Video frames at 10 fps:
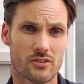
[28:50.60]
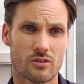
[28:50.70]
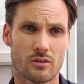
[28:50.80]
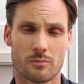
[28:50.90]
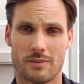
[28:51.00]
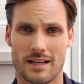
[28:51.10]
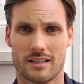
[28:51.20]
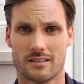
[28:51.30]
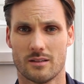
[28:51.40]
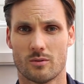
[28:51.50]
should look back
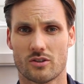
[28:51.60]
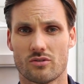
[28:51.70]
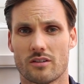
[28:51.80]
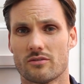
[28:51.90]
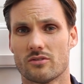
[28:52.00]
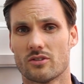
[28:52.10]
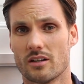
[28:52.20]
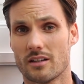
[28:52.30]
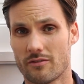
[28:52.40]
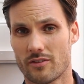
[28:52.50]
and say what should I have done
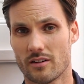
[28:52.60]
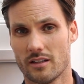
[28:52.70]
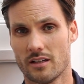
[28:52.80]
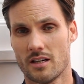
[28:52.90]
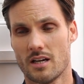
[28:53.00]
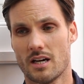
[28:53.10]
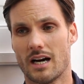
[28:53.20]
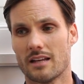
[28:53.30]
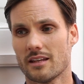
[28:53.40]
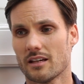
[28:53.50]
differently,
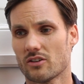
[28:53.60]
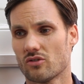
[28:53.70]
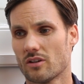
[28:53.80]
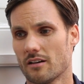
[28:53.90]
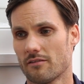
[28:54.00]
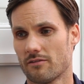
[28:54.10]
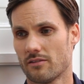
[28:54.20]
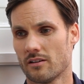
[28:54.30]
I think I should have.